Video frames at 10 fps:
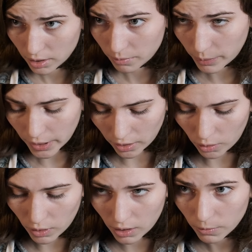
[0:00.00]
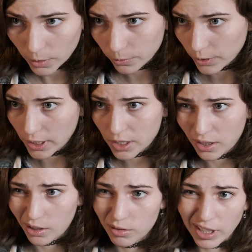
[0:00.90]
but you can feel free to
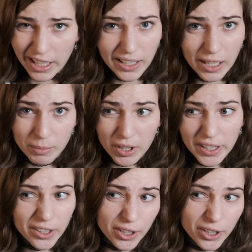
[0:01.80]
use any emulator